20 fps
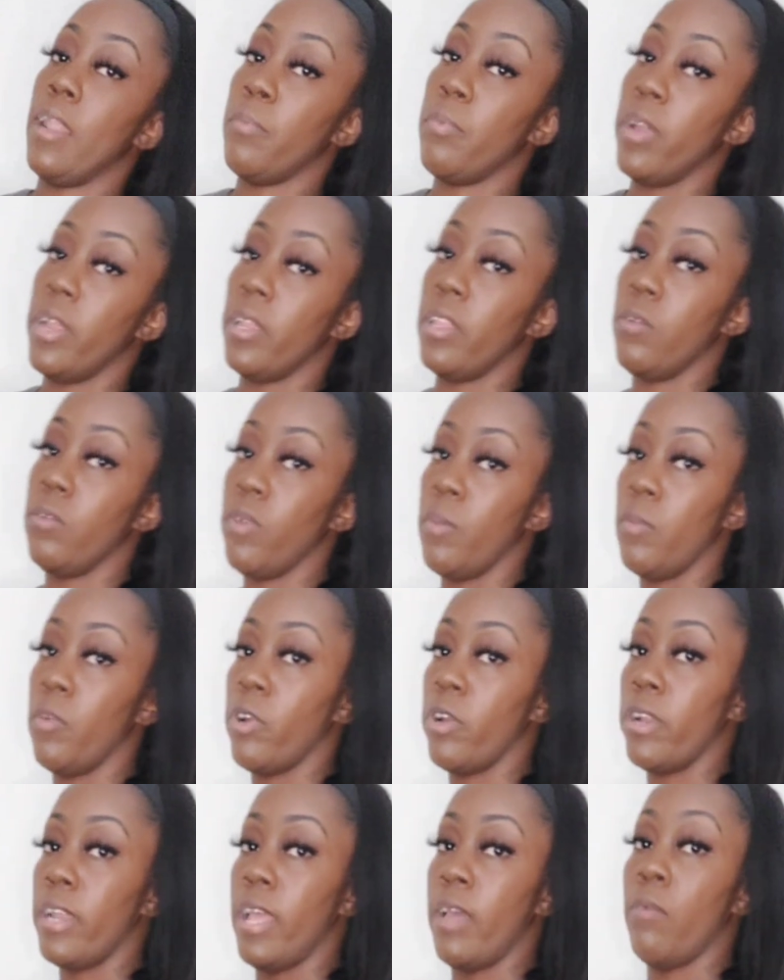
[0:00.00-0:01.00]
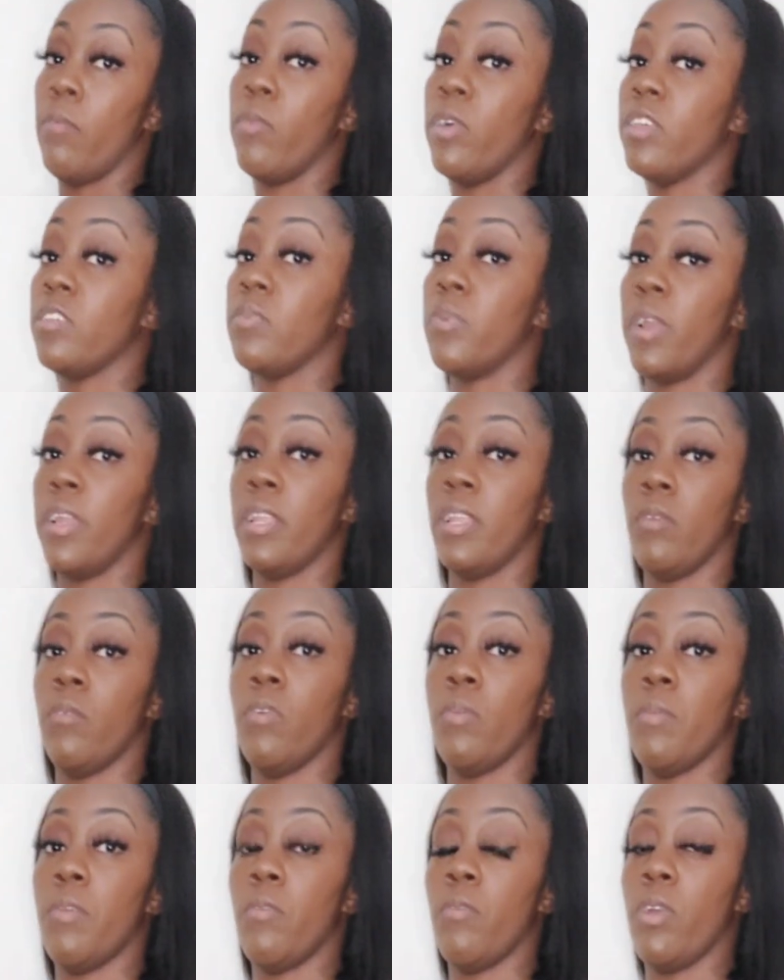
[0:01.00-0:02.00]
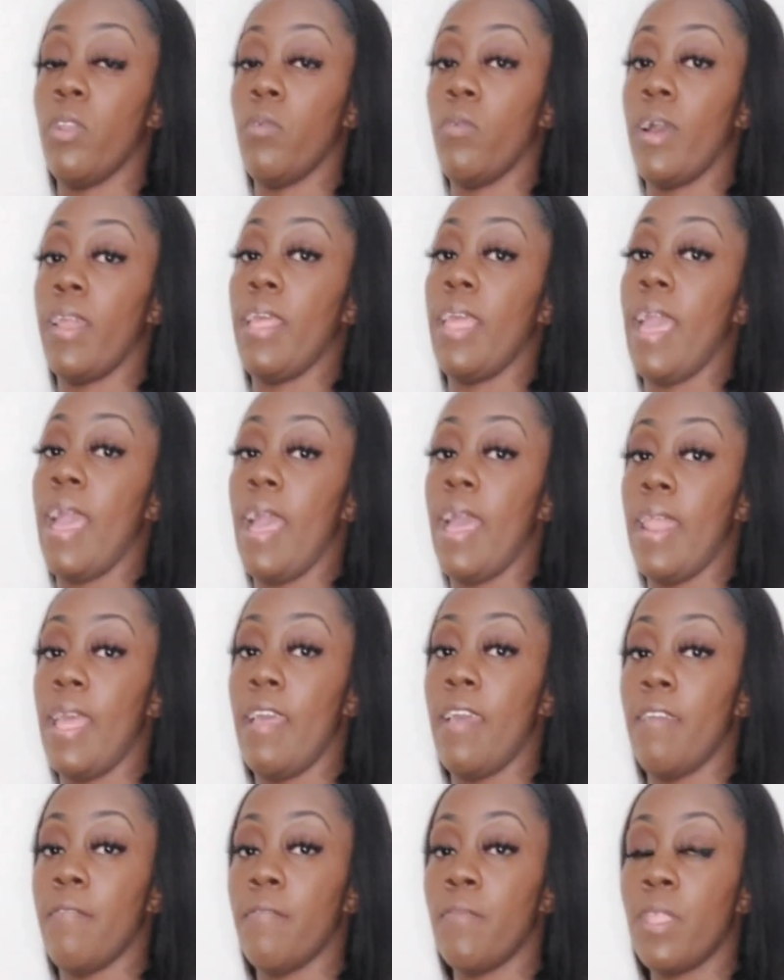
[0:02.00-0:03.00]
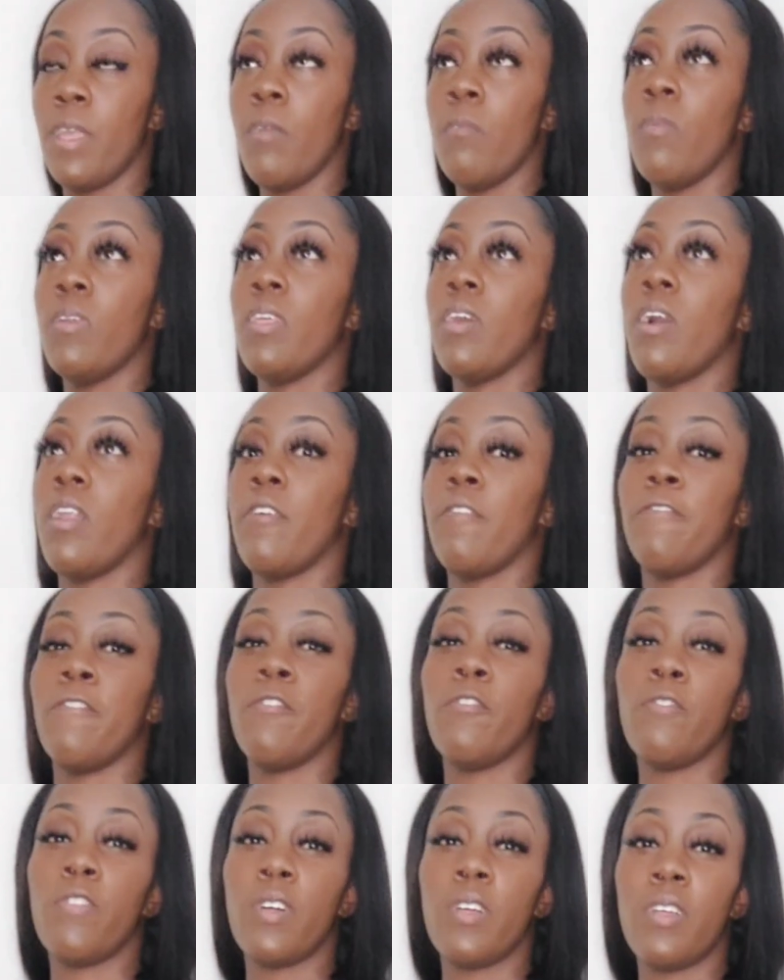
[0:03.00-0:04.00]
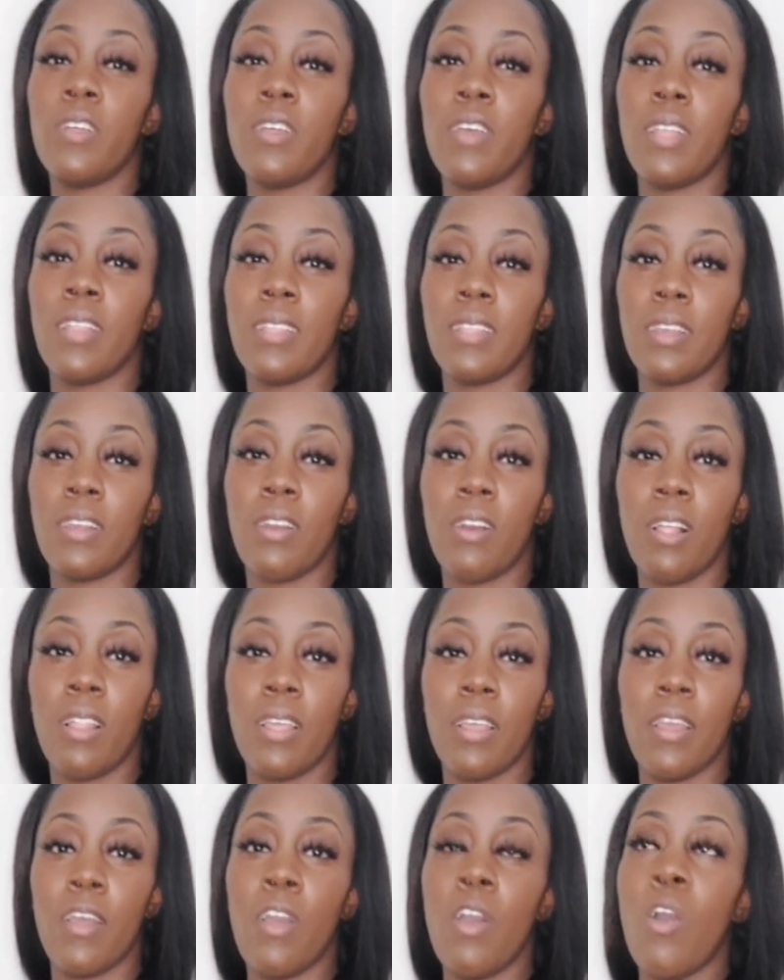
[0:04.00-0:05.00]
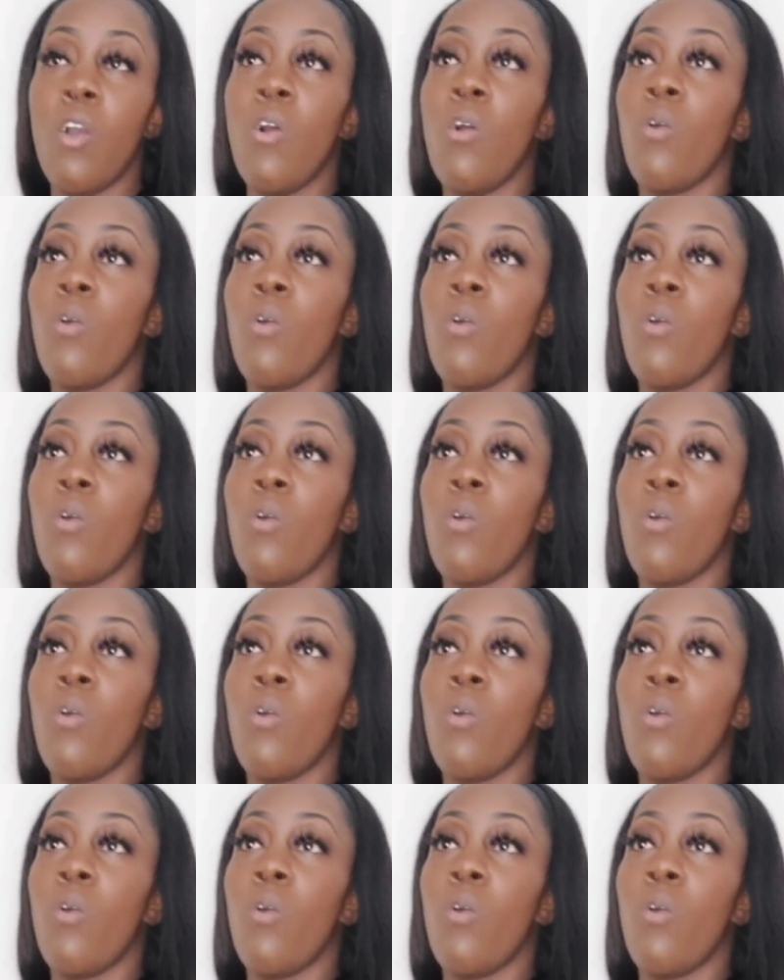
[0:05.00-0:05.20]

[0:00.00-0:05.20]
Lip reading: lot of pregnant women, or that was pregnant women, wonder why they had that, what they call a fufa, I think they call it.